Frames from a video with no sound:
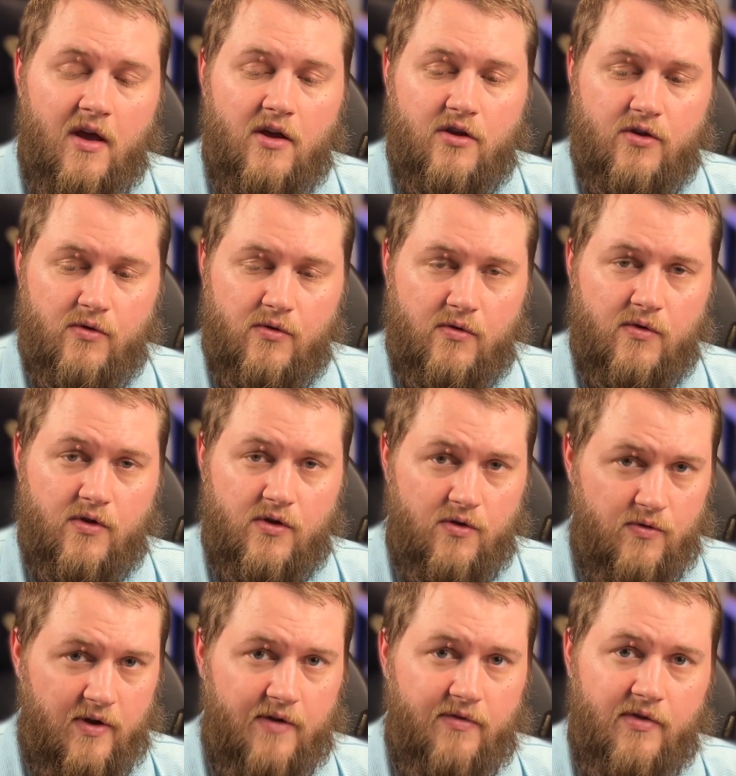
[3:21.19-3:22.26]
You
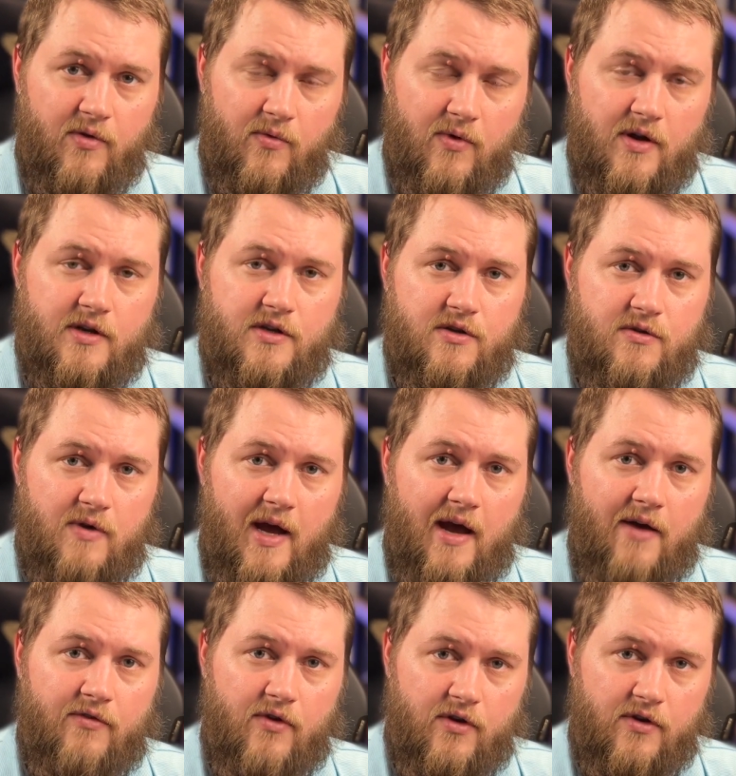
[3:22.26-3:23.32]
definitely want to
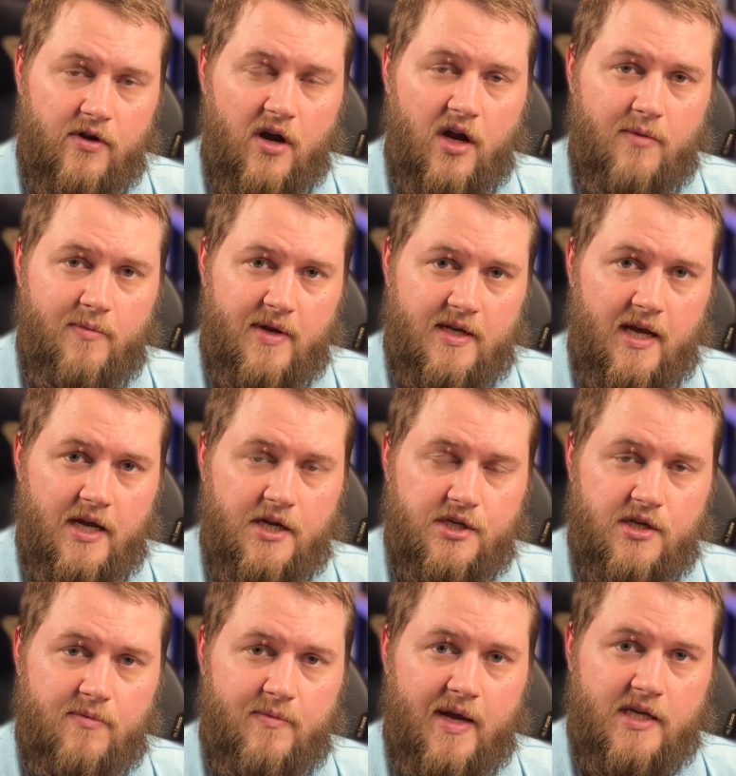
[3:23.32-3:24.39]
have good documentation.
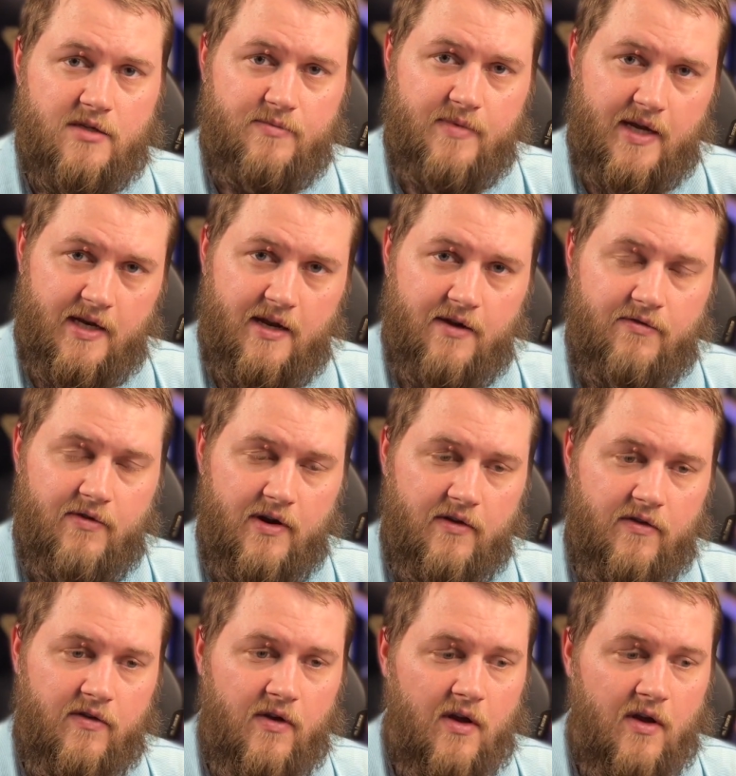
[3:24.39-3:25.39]
It makes a big difference